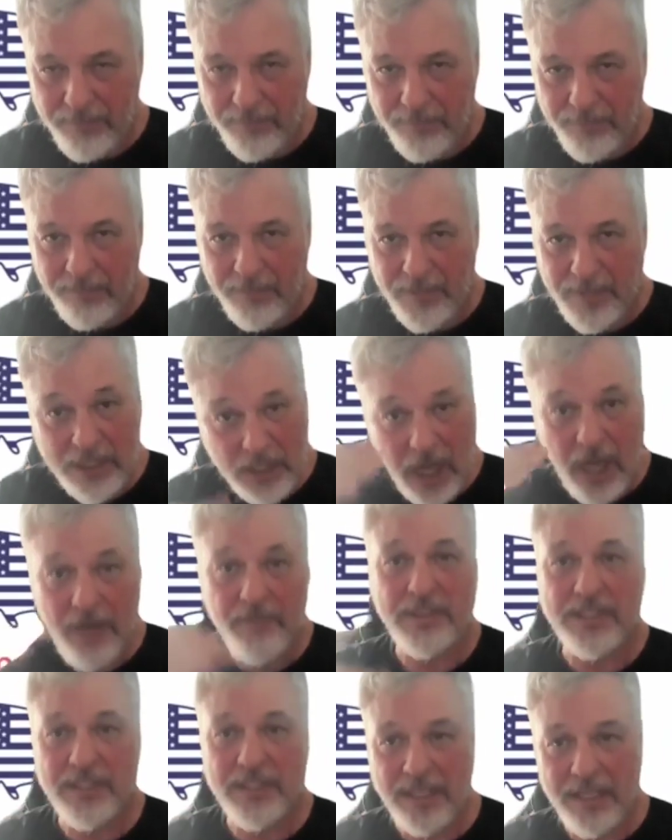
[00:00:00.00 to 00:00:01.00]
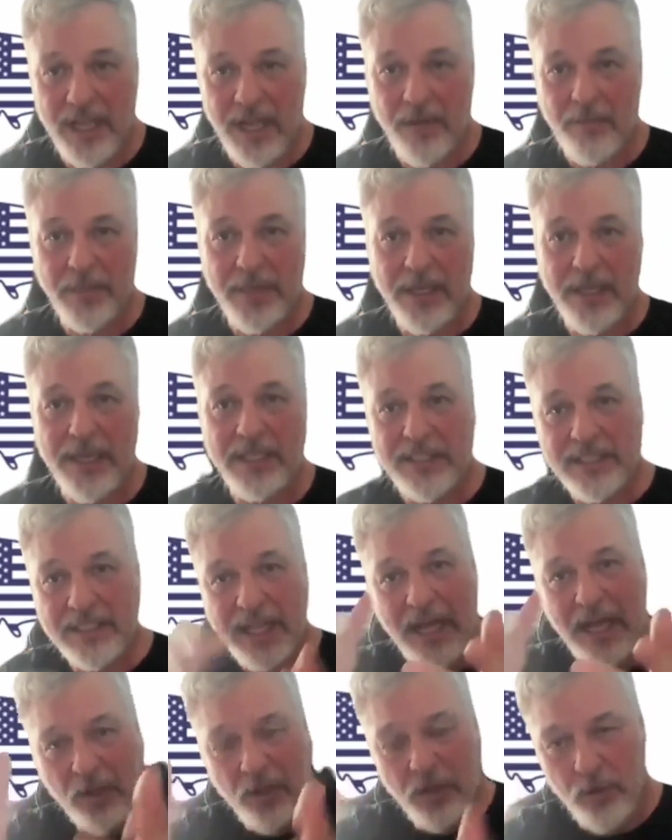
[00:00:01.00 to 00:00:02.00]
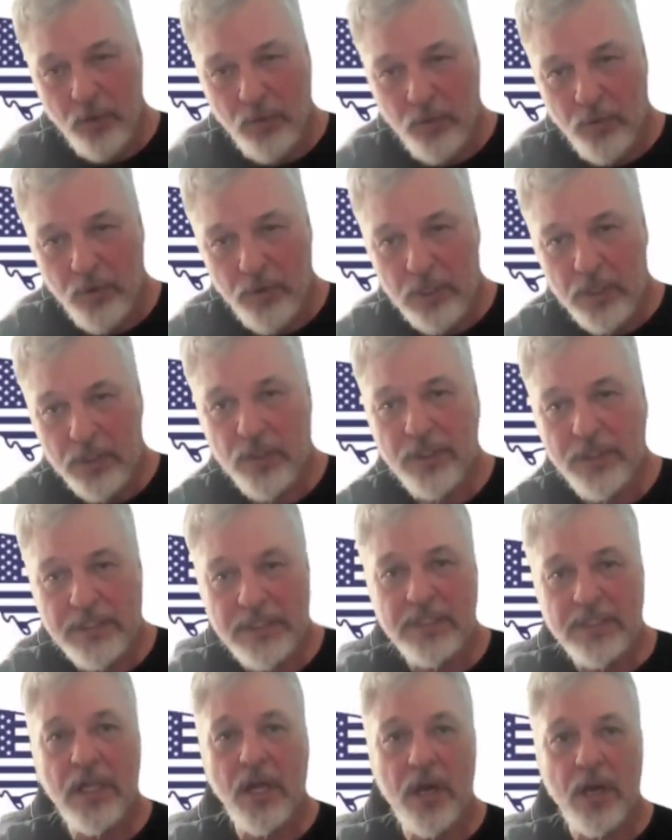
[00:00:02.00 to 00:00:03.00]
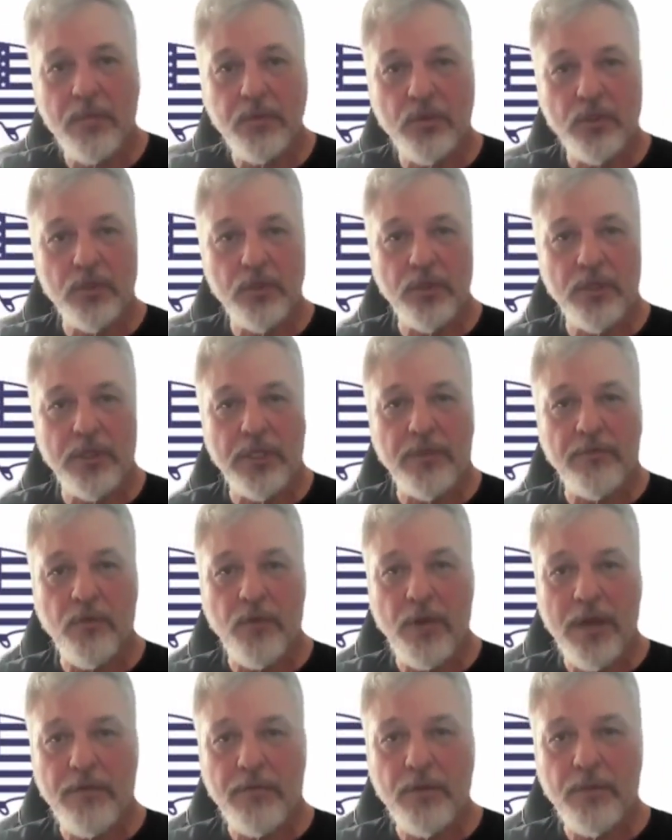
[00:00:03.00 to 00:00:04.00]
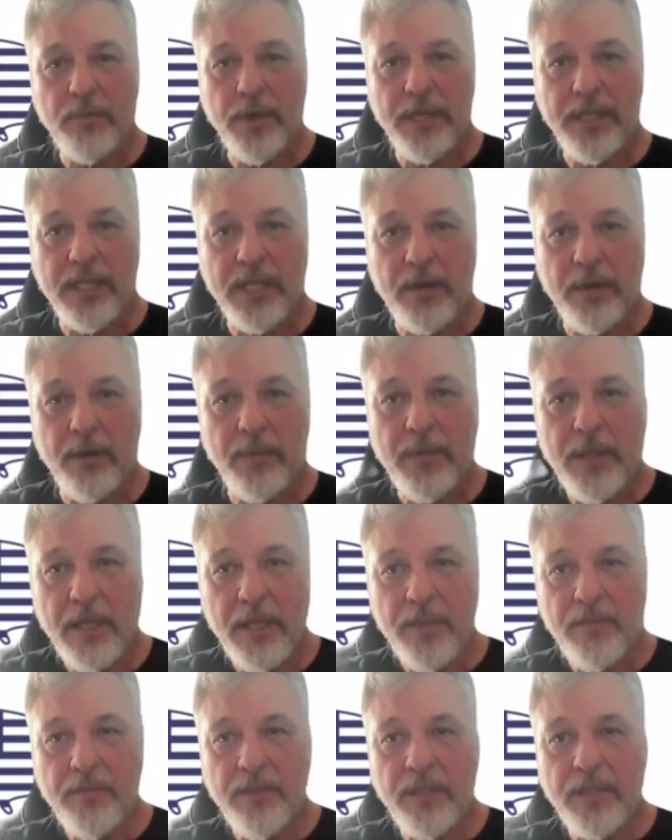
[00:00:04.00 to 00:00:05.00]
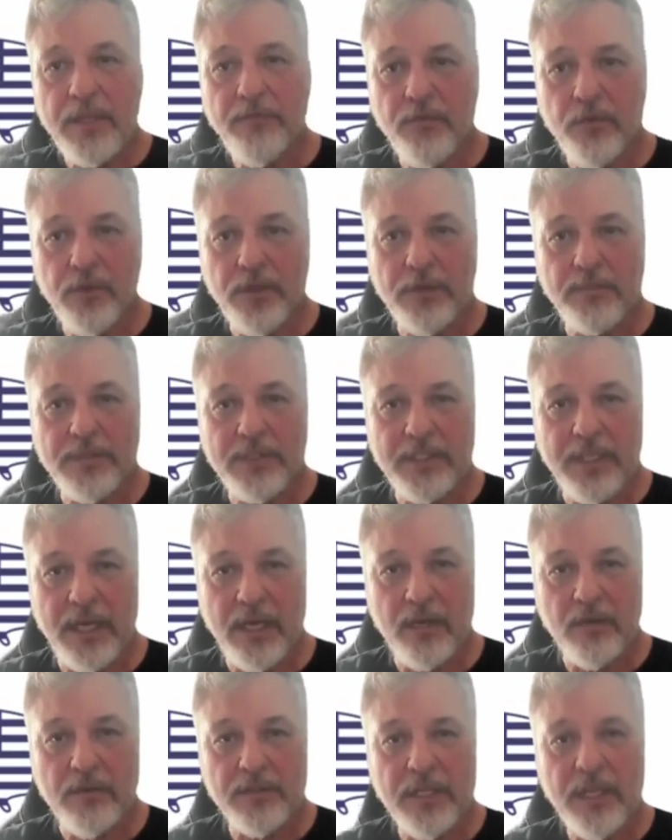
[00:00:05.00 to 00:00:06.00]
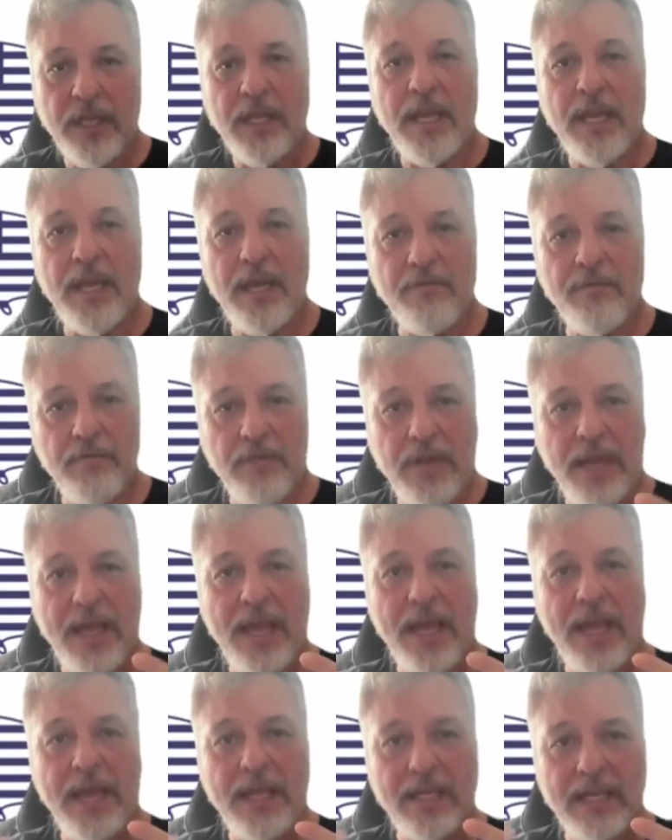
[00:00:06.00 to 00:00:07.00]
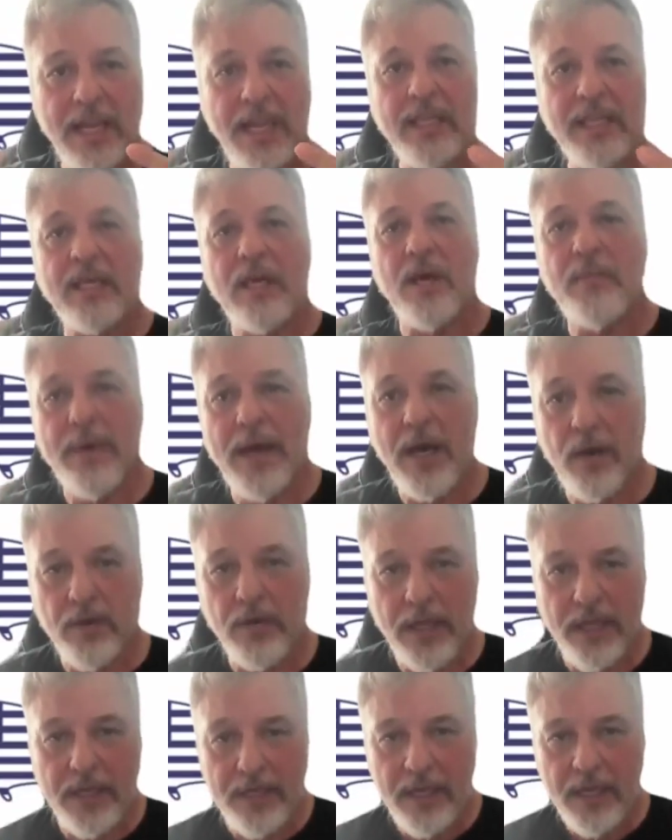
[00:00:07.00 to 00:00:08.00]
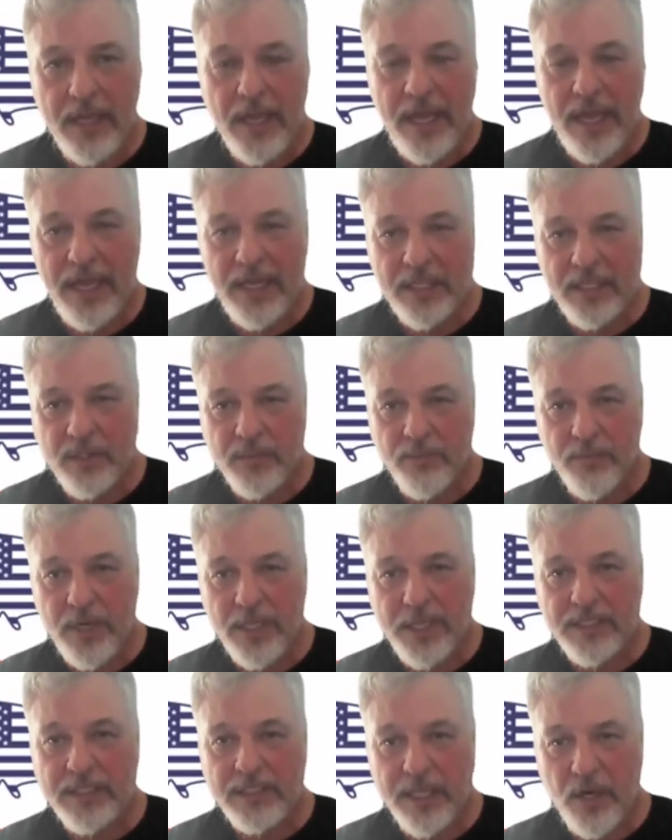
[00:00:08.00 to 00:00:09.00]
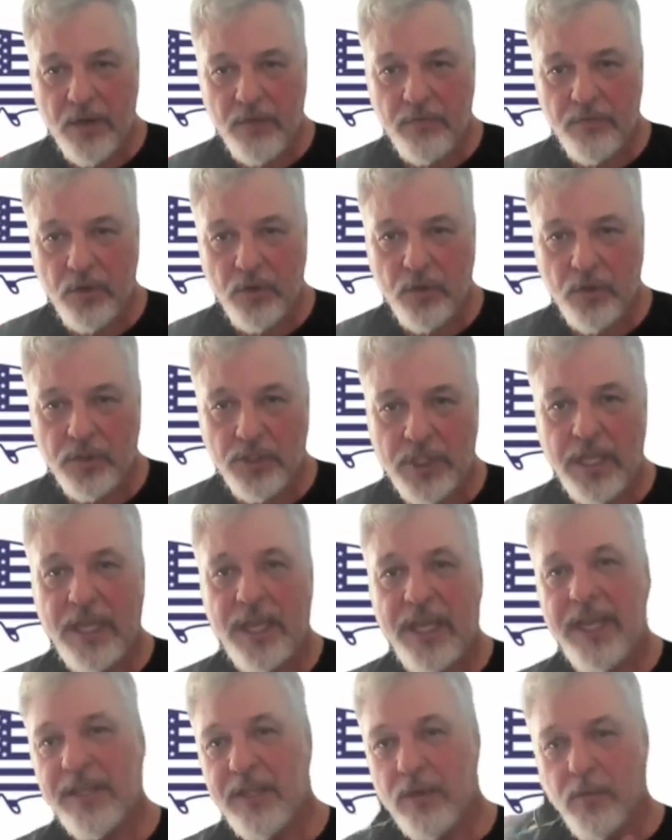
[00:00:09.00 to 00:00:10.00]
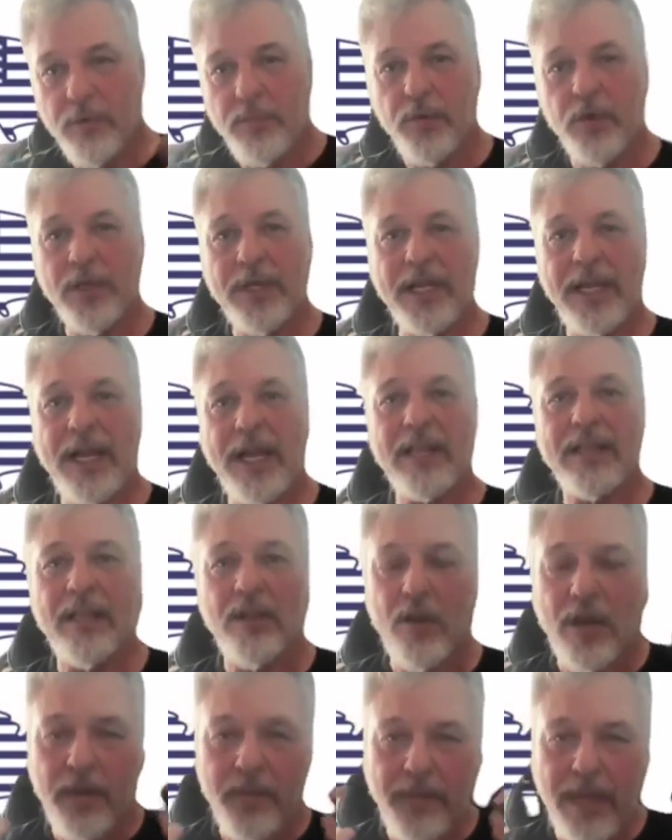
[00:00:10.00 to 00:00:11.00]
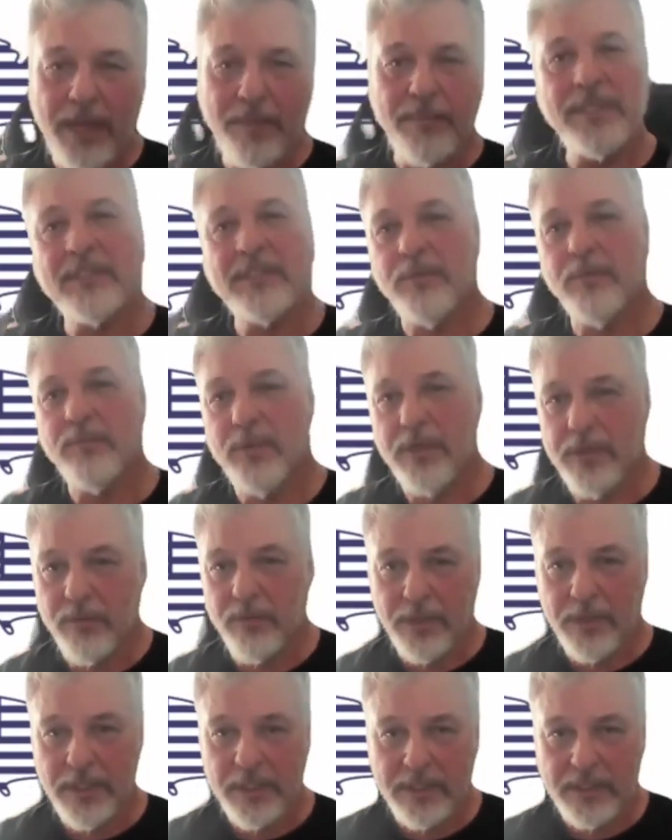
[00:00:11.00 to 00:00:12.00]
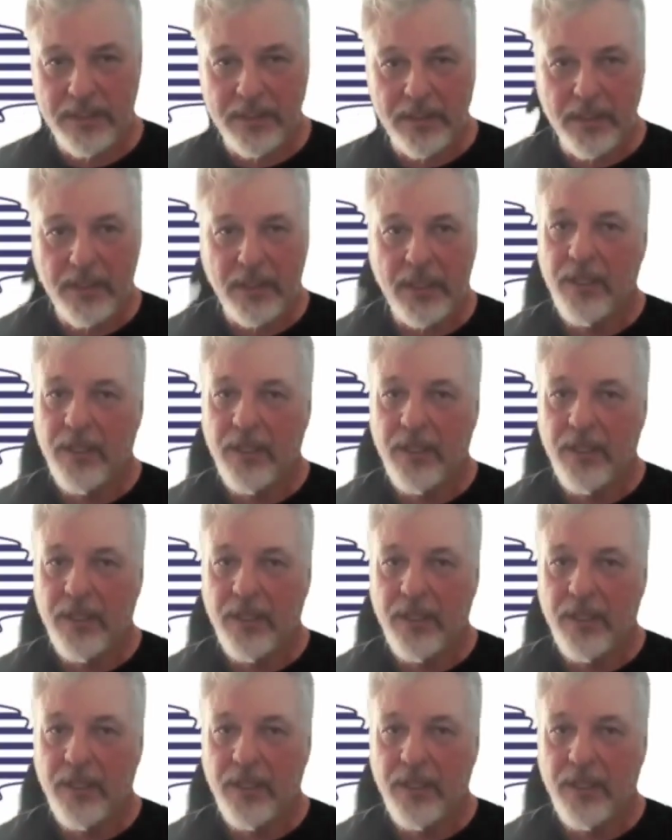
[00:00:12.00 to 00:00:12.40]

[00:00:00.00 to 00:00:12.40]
It's obviously not me, it's not you. So this is an opportunity for everybody to come up, think for themselves, and come out and express their views, and then we put it out there, and maybe somebody will listen.